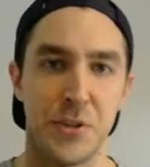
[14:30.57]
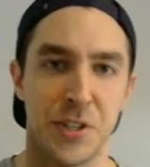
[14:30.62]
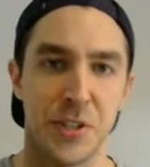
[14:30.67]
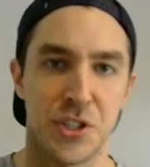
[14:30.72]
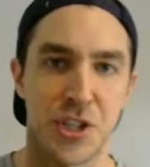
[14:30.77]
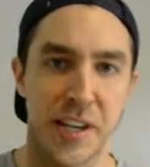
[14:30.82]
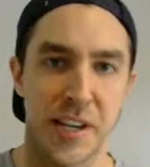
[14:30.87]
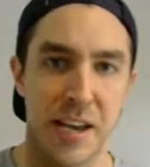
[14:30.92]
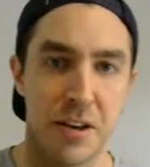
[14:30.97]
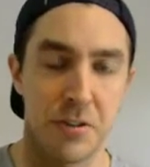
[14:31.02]
You
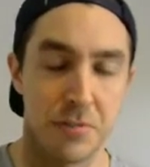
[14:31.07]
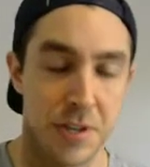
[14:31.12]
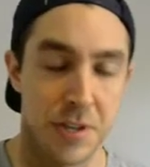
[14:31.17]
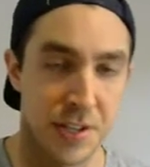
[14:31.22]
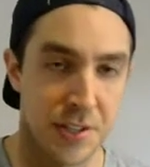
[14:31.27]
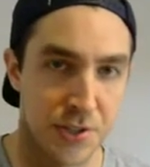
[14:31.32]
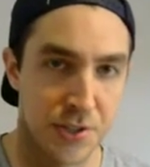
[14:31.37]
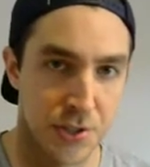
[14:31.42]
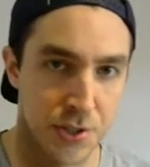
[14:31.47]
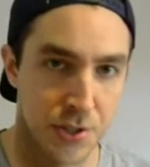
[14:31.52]
can check out
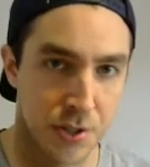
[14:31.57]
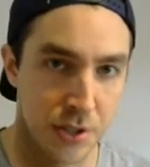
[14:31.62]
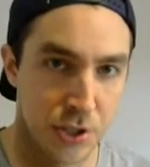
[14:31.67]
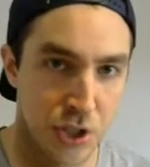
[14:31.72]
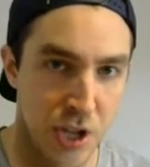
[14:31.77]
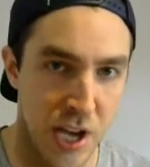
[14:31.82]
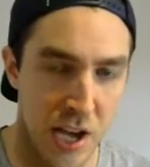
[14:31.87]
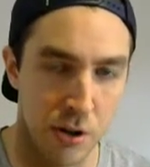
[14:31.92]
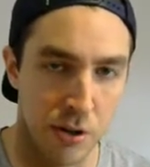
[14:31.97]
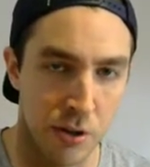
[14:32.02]
his
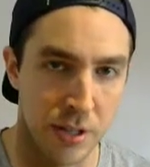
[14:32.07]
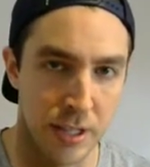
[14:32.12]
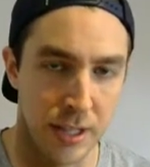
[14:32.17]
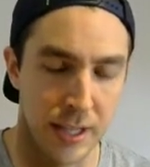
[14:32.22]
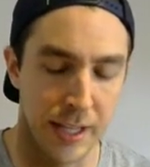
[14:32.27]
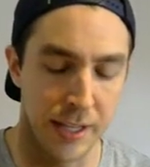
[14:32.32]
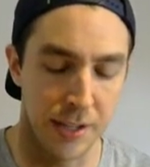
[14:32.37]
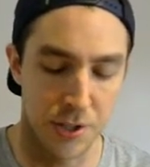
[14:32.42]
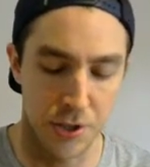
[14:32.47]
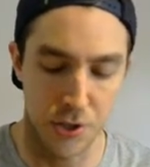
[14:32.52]
channel in the
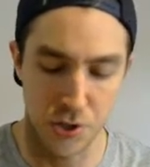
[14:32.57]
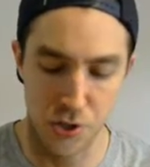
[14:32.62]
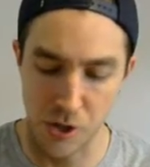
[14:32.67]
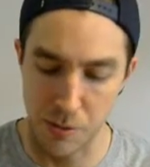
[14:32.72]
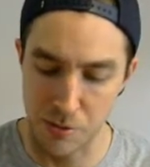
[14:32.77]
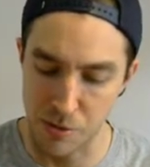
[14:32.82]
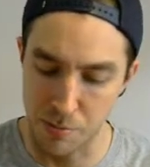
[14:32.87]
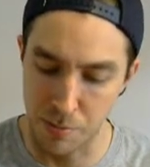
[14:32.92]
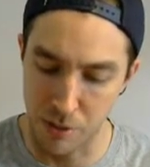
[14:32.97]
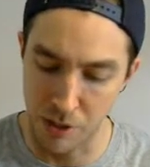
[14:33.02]
link in the
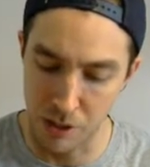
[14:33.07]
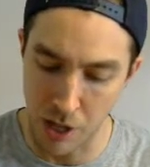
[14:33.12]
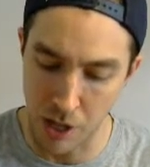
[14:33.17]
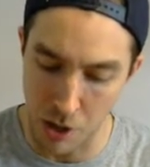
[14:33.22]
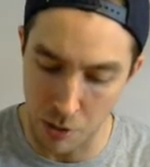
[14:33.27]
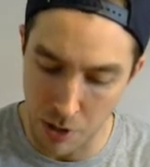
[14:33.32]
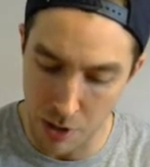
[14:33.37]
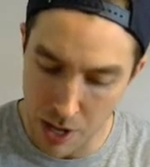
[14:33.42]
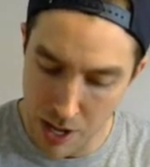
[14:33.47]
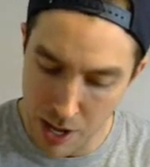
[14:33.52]
description
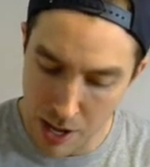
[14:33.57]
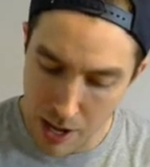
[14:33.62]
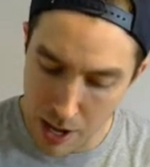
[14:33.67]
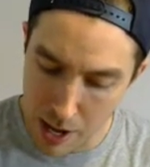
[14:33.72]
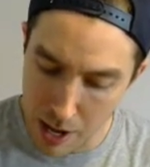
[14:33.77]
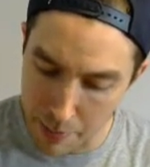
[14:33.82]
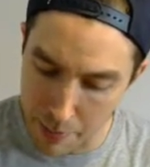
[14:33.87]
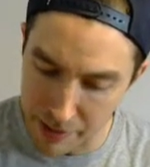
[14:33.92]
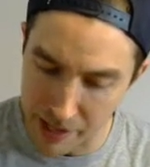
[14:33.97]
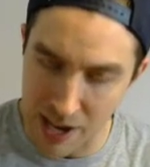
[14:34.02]
below.
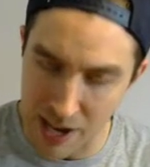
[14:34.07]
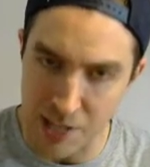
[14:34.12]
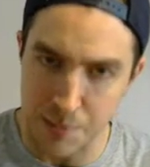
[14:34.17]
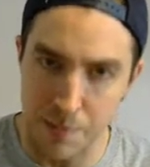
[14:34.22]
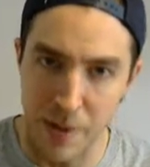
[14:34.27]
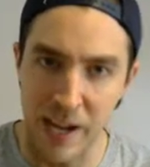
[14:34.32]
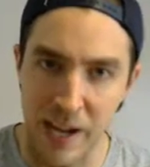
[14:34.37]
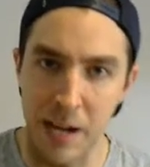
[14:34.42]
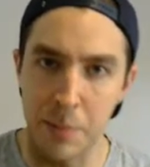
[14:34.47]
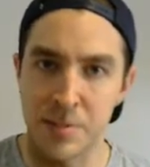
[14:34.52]
But guys,
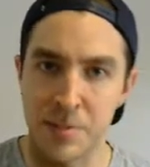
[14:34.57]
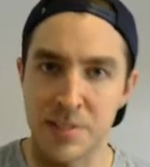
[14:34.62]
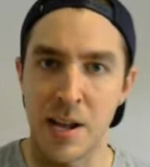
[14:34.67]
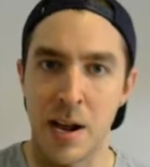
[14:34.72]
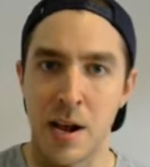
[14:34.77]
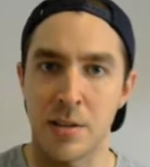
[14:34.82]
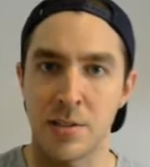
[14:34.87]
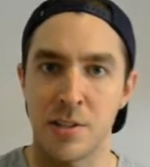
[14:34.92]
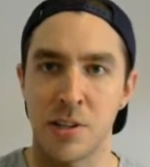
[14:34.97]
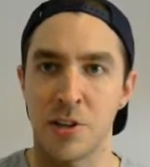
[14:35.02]
my name is
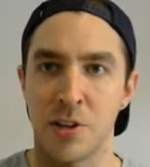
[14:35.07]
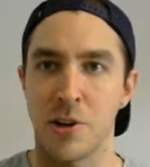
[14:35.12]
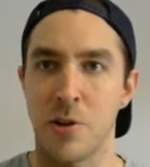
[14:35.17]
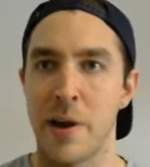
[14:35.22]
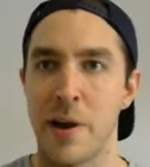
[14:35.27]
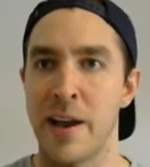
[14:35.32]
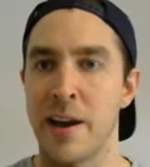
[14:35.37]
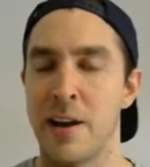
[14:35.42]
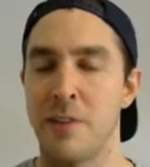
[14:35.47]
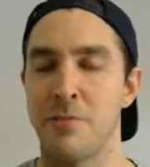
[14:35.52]
Niles. I'm going to go
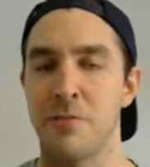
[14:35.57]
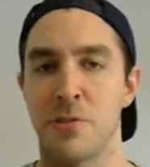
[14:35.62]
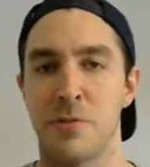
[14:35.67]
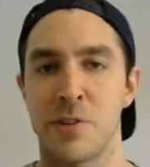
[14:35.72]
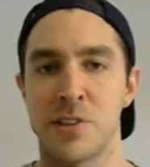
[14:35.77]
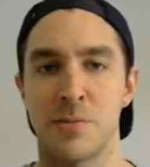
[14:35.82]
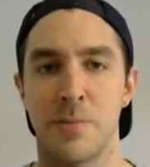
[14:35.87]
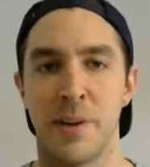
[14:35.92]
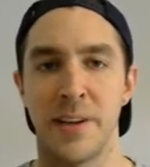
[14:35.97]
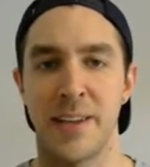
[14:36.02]
head out for the
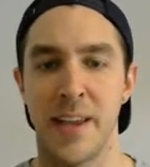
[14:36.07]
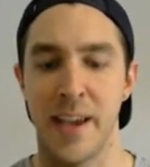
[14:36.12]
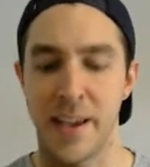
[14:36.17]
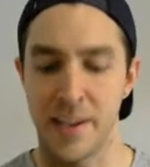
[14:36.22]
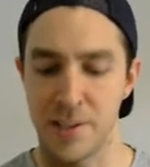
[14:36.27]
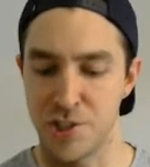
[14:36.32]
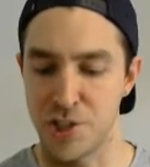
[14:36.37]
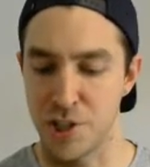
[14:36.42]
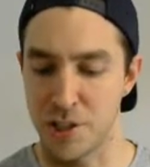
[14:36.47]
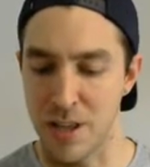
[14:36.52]
rest of my
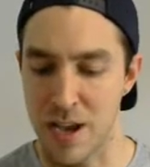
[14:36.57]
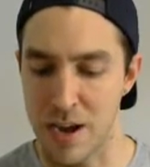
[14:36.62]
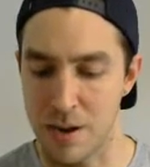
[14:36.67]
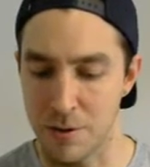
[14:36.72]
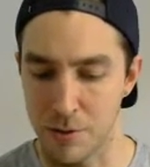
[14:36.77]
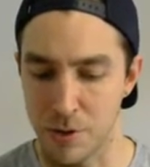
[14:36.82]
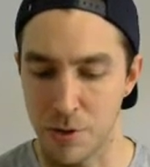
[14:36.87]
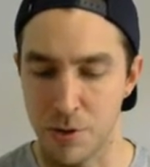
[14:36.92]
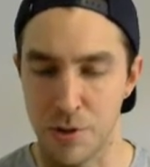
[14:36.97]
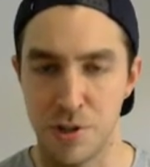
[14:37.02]
day, chill
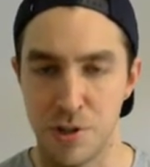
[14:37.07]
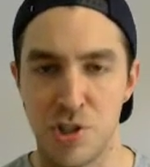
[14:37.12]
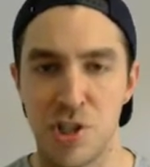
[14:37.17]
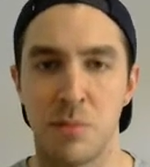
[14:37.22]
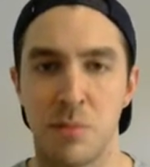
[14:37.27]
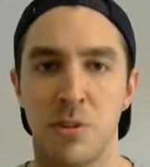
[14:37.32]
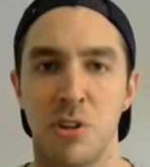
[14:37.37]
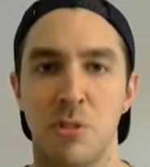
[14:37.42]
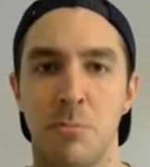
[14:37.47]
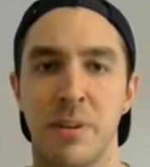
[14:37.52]
out, go to the
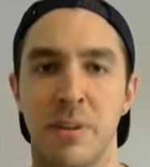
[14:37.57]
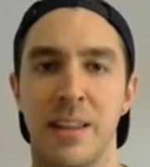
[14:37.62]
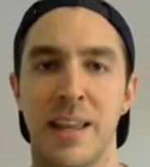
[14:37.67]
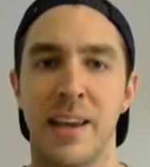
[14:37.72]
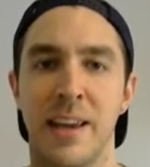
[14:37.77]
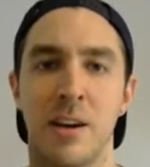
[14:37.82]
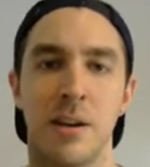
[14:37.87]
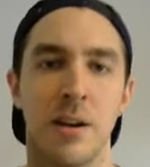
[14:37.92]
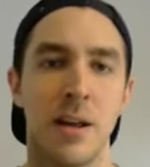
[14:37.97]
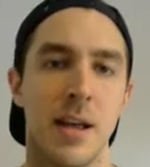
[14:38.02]
gym a little bit
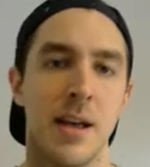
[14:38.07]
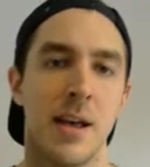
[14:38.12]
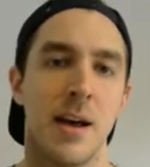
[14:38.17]
later.